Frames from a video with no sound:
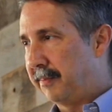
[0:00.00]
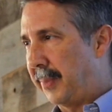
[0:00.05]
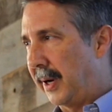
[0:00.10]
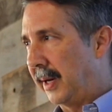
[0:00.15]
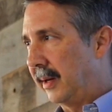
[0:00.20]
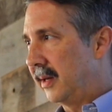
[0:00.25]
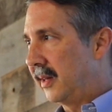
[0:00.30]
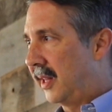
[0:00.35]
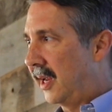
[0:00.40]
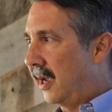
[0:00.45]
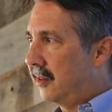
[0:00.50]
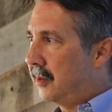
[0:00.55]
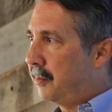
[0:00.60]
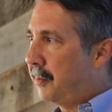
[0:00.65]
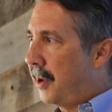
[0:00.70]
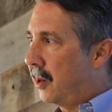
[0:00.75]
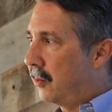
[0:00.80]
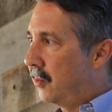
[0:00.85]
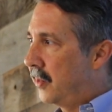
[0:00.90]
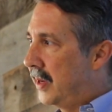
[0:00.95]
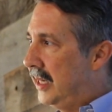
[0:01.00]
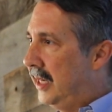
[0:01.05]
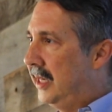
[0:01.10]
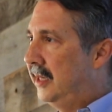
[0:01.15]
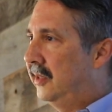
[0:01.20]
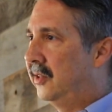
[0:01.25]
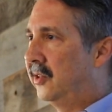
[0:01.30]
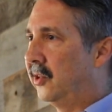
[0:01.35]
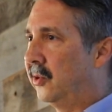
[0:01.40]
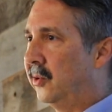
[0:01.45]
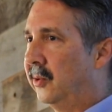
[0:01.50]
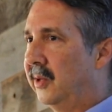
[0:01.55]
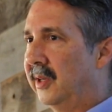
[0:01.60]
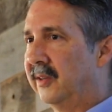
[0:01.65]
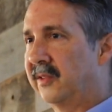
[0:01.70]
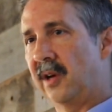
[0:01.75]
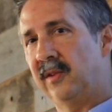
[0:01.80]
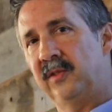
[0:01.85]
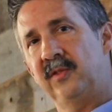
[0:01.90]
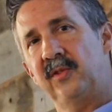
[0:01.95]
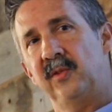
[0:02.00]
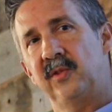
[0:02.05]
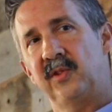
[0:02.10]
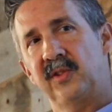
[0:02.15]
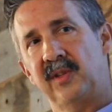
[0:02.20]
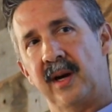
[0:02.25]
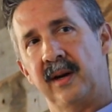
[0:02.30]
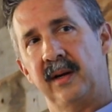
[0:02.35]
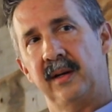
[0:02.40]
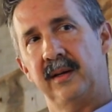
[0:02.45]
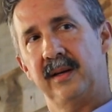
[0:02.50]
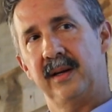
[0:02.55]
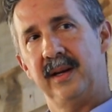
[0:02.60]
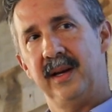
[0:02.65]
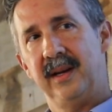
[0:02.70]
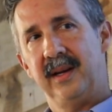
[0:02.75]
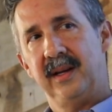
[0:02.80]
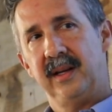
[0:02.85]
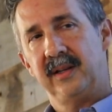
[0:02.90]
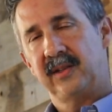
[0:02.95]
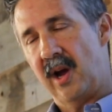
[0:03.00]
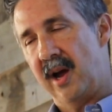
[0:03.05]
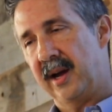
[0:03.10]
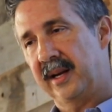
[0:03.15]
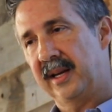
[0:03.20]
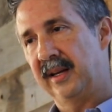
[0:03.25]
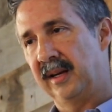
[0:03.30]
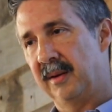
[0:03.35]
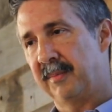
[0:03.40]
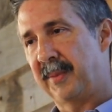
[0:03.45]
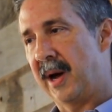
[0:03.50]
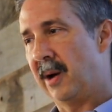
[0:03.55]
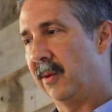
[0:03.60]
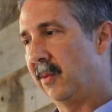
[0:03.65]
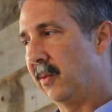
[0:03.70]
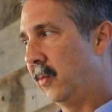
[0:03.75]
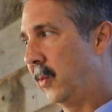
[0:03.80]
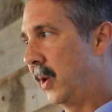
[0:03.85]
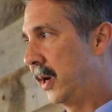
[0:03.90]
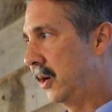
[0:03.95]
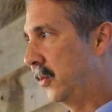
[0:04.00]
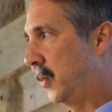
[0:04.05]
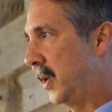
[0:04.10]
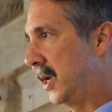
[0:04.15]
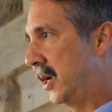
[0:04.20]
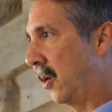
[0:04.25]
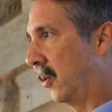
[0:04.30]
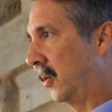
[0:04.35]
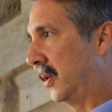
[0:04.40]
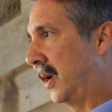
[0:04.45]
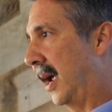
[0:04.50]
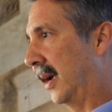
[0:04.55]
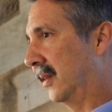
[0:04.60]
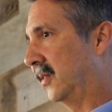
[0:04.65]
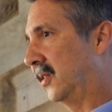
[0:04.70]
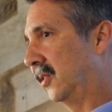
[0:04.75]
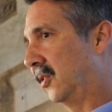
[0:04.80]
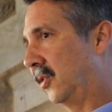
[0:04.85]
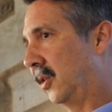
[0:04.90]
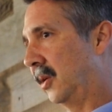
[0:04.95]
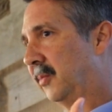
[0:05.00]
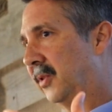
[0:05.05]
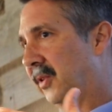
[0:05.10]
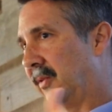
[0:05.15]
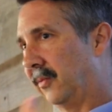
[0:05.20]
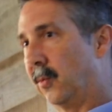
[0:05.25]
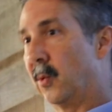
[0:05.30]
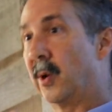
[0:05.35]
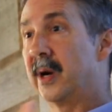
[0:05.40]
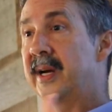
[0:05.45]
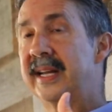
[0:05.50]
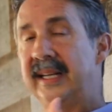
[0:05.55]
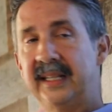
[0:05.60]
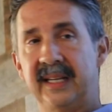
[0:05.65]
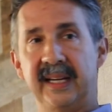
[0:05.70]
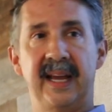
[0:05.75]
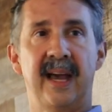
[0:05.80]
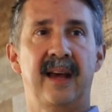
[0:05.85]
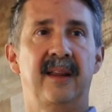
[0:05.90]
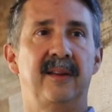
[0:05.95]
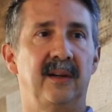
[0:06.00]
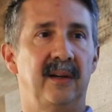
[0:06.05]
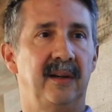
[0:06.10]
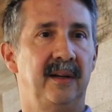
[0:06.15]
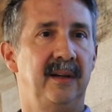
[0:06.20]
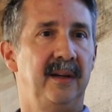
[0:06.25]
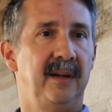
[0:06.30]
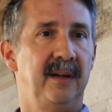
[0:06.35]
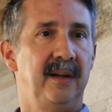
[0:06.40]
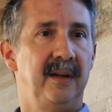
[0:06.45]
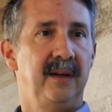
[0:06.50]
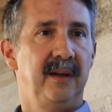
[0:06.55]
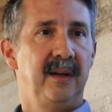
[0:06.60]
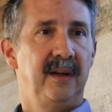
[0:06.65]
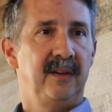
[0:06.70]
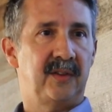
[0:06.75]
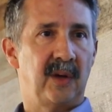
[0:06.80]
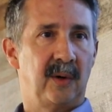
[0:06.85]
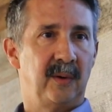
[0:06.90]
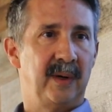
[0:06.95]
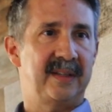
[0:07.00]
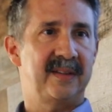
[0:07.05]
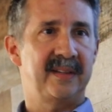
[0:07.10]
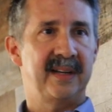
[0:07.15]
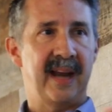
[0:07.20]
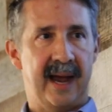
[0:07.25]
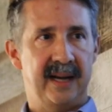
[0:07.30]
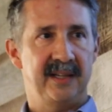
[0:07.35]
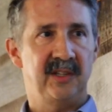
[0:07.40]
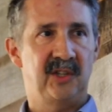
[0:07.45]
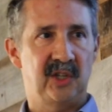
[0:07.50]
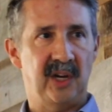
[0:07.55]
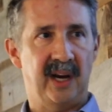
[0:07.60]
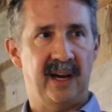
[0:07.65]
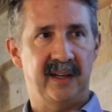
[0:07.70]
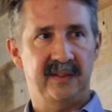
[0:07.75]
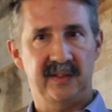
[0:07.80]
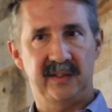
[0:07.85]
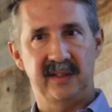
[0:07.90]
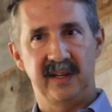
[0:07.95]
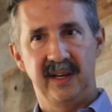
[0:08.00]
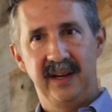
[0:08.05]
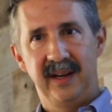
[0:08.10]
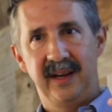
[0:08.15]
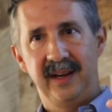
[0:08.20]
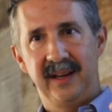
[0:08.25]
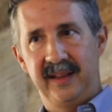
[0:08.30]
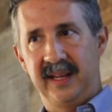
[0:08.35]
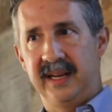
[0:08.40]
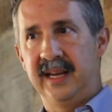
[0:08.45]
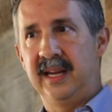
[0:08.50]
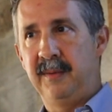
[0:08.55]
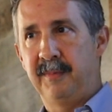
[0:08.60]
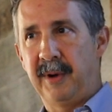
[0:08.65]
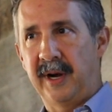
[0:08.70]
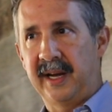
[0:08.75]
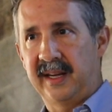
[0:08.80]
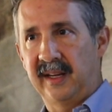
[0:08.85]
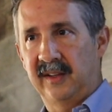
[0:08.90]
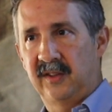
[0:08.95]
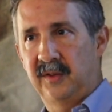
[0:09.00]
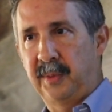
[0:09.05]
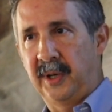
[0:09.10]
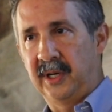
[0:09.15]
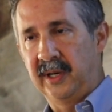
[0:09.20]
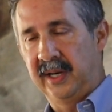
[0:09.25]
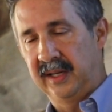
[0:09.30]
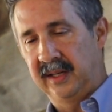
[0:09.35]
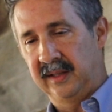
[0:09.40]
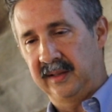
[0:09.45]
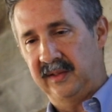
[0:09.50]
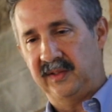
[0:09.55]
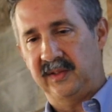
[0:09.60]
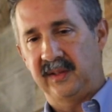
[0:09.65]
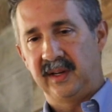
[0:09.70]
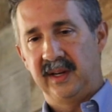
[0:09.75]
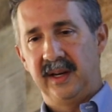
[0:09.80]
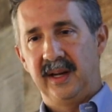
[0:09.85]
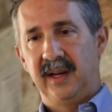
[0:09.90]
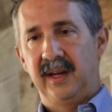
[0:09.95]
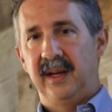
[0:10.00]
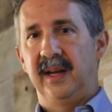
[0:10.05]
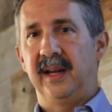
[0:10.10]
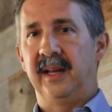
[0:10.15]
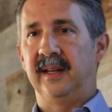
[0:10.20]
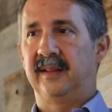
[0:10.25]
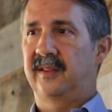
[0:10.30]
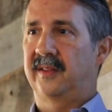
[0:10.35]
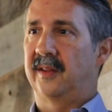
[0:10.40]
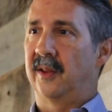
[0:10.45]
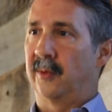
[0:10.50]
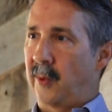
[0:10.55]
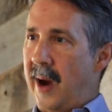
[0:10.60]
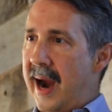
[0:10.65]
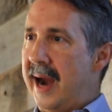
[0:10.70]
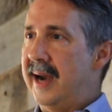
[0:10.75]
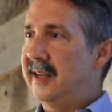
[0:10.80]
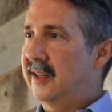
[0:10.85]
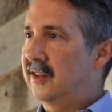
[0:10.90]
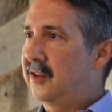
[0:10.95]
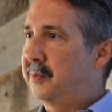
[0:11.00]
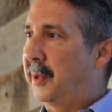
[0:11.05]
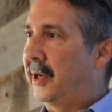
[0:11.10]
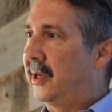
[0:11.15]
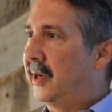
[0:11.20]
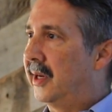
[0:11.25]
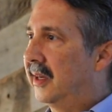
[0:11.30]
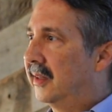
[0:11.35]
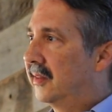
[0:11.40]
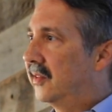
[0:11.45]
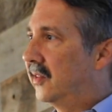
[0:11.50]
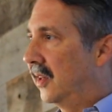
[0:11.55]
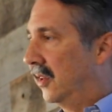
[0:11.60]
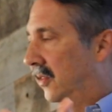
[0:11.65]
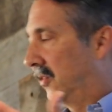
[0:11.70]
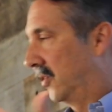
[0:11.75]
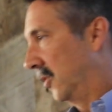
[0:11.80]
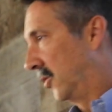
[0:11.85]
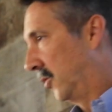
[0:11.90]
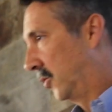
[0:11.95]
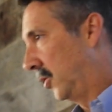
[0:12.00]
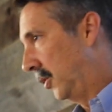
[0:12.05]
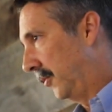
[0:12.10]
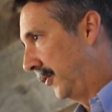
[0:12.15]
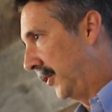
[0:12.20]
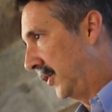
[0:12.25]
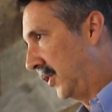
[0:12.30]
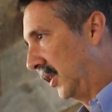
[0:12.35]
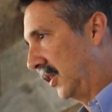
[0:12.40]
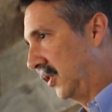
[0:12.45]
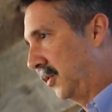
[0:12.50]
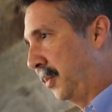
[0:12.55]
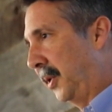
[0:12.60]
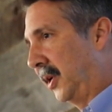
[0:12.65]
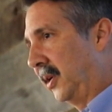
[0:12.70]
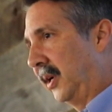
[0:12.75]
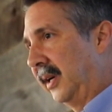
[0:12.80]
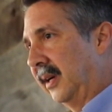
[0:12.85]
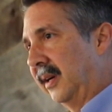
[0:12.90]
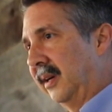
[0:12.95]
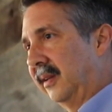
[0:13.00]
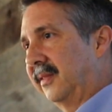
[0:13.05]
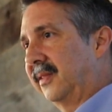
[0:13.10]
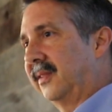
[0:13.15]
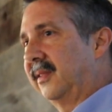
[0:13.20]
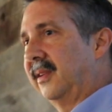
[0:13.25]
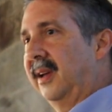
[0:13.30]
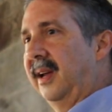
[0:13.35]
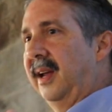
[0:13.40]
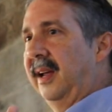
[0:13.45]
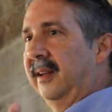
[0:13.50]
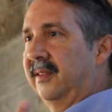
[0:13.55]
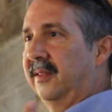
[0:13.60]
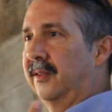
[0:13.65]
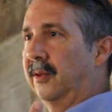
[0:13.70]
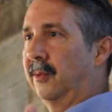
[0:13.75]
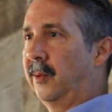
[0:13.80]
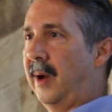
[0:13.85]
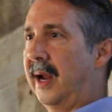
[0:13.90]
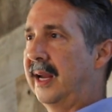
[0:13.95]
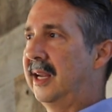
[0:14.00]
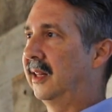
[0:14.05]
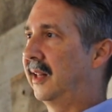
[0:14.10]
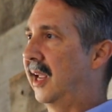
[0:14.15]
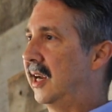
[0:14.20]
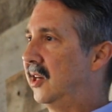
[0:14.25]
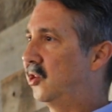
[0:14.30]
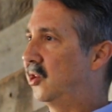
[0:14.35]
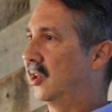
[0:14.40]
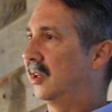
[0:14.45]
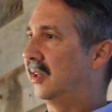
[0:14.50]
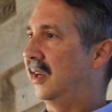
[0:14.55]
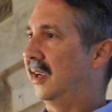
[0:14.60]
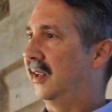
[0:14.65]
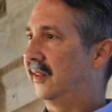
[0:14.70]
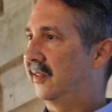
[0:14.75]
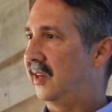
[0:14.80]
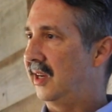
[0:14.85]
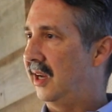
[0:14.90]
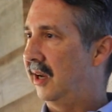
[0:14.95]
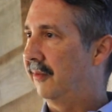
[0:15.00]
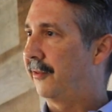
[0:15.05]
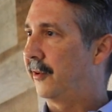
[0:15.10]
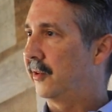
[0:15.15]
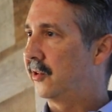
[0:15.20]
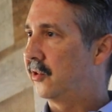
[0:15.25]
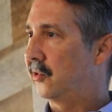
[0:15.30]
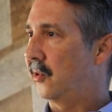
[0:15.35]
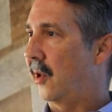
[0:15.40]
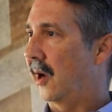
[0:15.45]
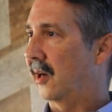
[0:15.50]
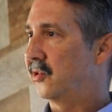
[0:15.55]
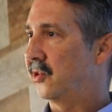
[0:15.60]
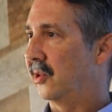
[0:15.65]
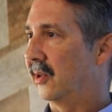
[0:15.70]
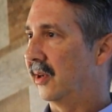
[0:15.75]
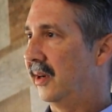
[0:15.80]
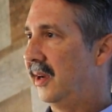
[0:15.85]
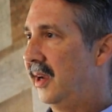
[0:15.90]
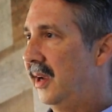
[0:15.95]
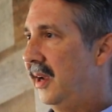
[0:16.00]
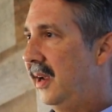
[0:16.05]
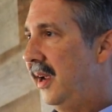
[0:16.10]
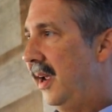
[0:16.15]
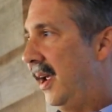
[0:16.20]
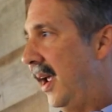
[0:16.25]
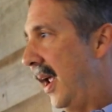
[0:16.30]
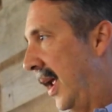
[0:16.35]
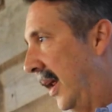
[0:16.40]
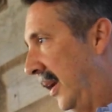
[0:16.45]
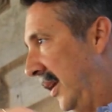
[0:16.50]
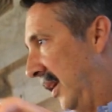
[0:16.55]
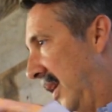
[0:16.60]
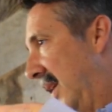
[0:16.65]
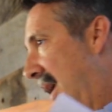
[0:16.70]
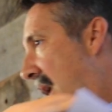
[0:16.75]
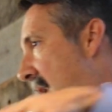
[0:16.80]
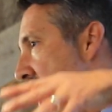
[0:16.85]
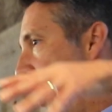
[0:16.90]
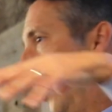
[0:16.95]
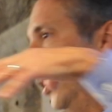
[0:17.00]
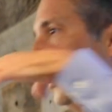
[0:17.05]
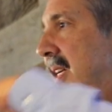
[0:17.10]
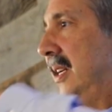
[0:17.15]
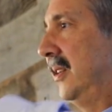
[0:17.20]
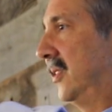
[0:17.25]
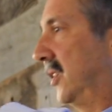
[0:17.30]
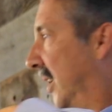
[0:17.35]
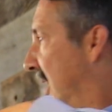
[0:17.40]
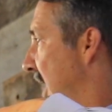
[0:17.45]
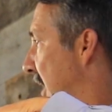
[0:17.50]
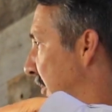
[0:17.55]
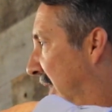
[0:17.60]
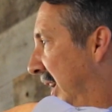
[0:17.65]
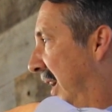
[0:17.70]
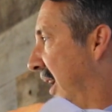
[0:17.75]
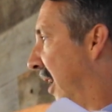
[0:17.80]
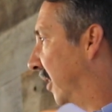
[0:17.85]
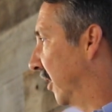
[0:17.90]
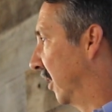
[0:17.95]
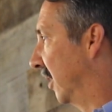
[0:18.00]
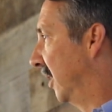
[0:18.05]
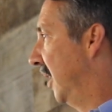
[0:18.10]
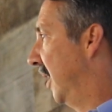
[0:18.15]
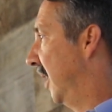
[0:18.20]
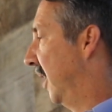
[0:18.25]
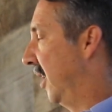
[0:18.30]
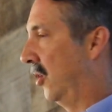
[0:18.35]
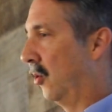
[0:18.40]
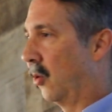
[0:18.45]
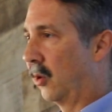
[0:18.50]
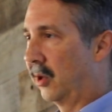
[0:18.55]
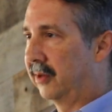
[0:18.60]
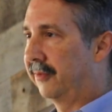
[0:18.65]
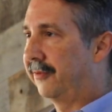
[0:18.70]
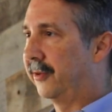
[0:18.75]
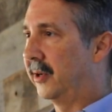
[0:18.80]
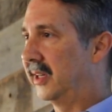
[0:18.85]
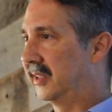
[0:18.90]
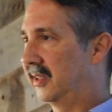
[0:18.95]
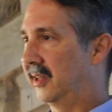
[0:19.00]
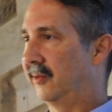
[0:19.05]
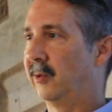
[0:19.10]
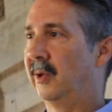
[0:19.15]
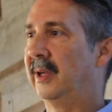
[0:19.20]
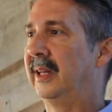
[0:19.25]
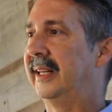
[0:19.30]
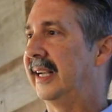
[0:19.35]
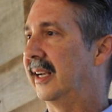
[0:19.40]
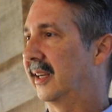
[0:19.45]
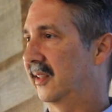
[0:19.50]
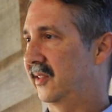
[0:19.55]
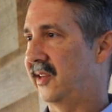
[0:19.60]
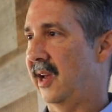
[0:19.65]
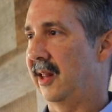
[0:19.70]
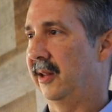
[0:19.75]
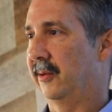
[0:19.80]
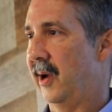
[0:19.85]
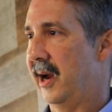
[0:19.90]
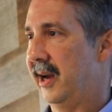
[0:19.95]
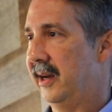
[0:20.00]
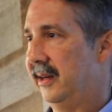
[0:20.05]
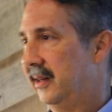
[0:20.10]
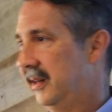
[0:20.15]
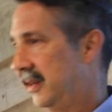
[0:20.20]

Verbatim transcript: But the other part we need to do is also start talking about where do we go next in terms of working together. So it's not just the e-bike experience, it's the ride experience, it's the service experience, it's the regulation, it's the infrastructure. And it all needs to come together in order for it to really accelerate.